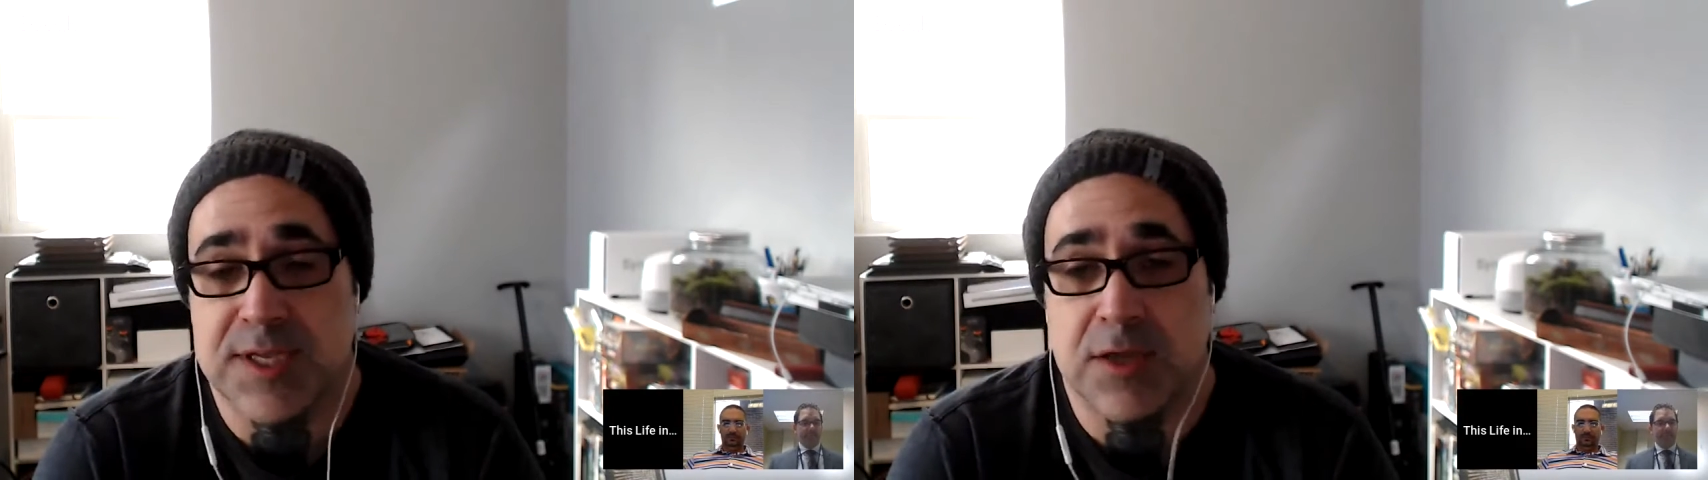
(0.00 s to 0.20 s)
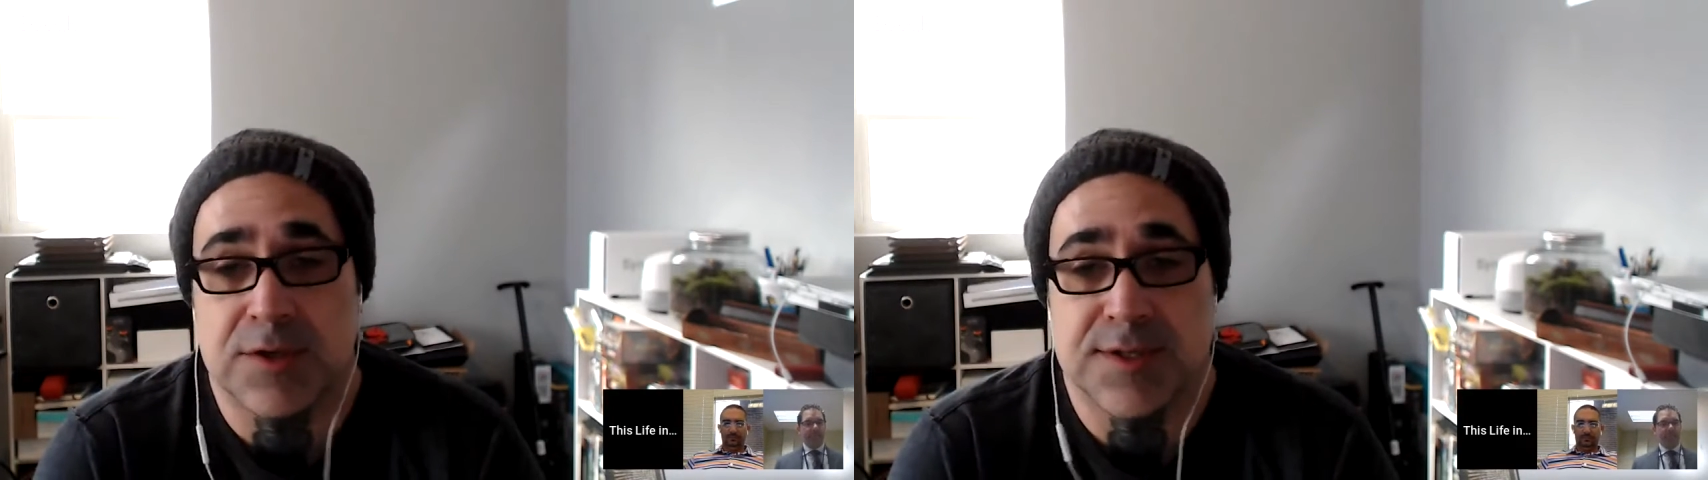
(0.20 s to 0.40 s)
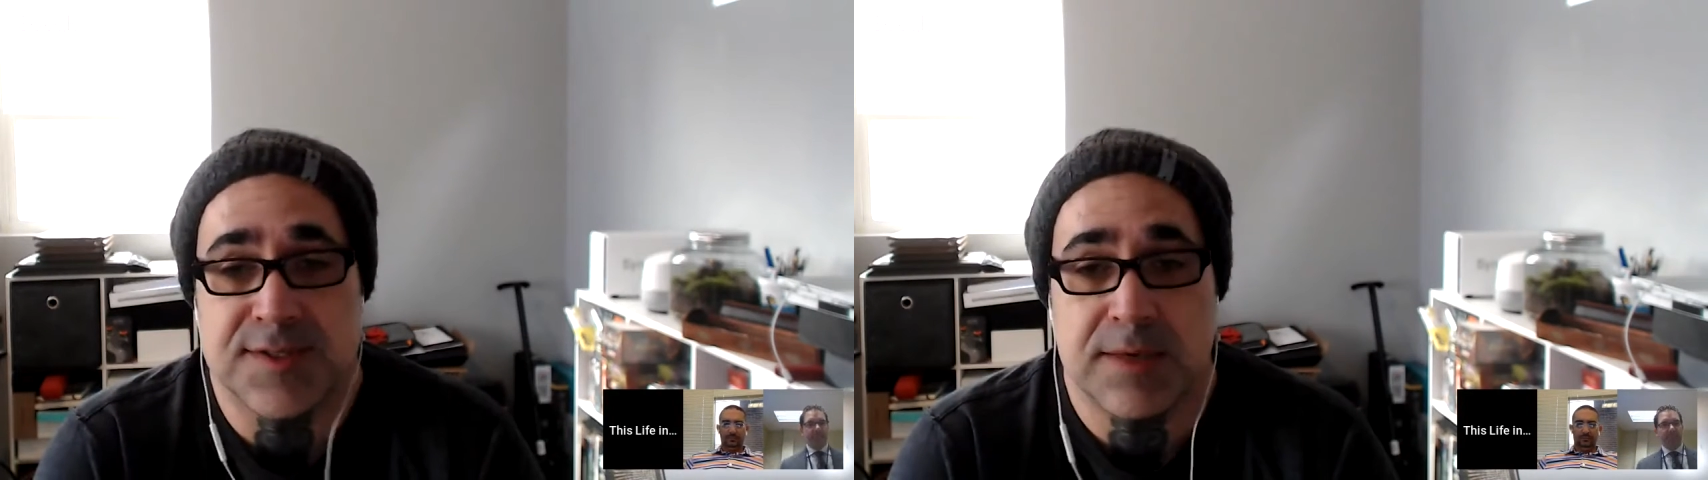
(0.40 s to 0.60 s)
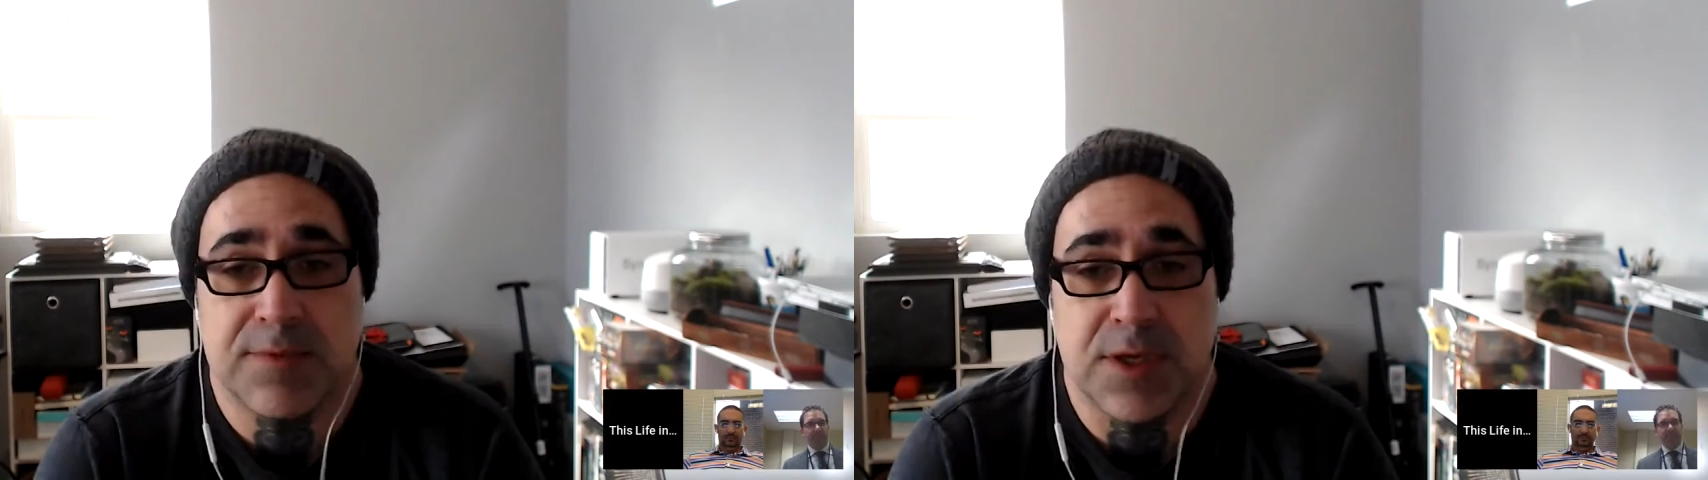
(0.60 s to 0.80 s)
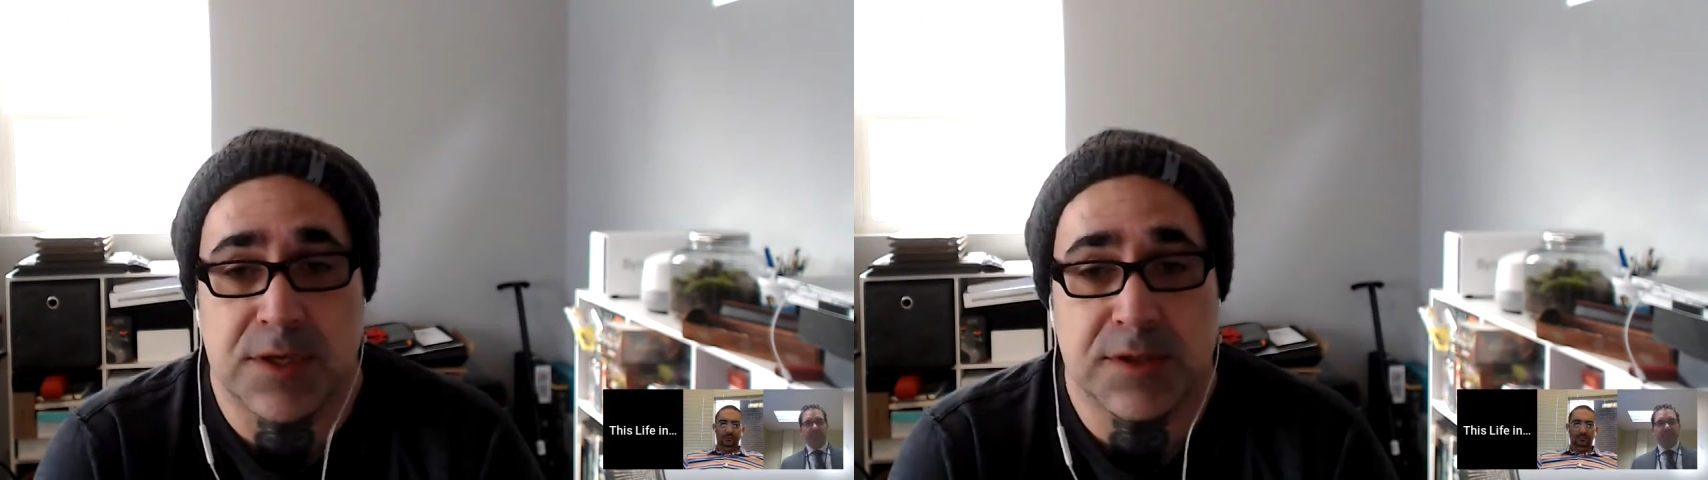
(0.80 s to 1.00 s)
down to the same
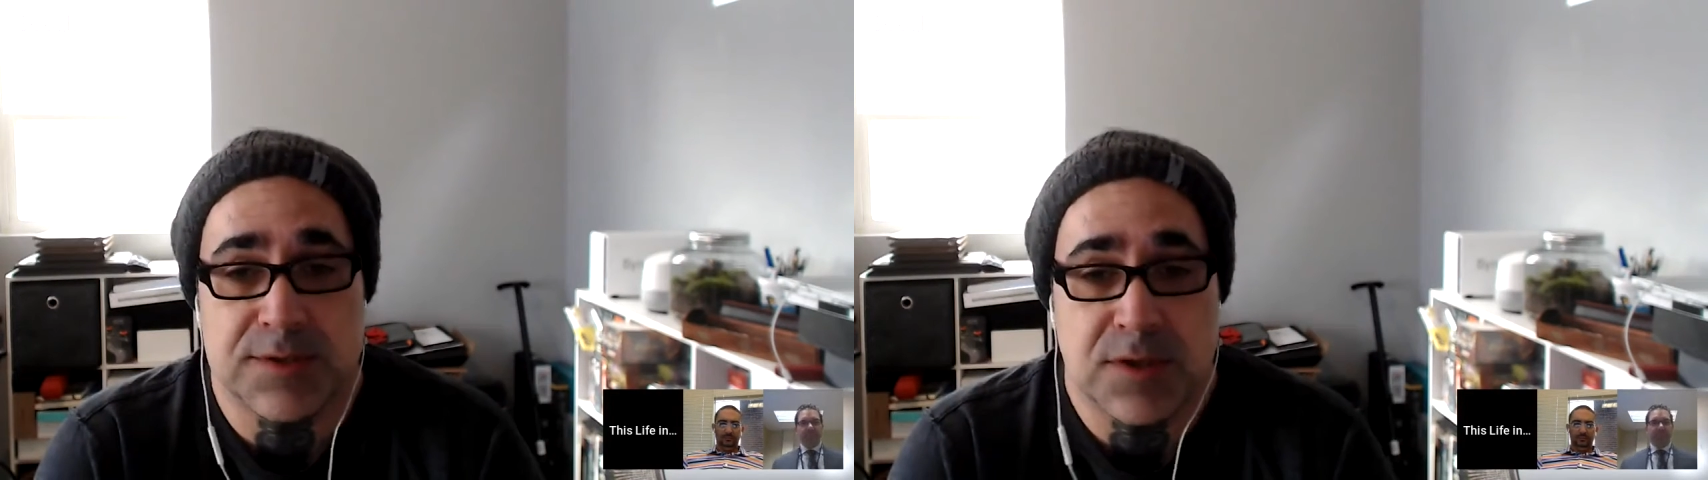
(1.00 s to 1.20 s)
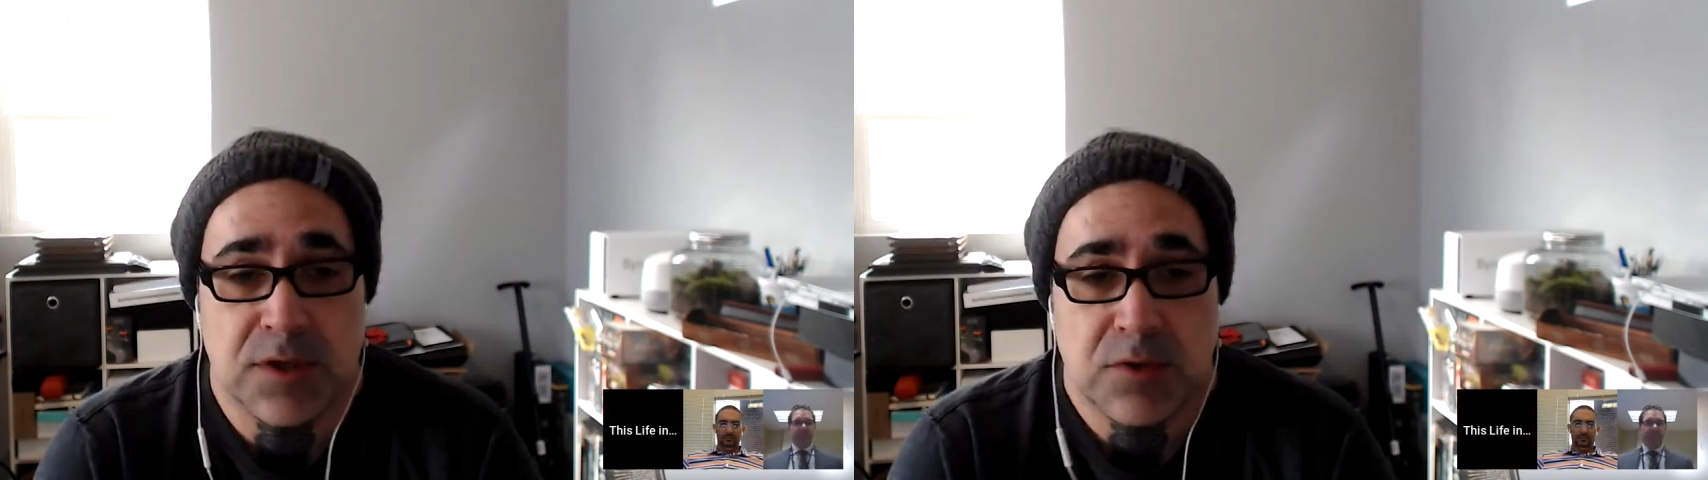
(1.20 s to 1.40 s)
things,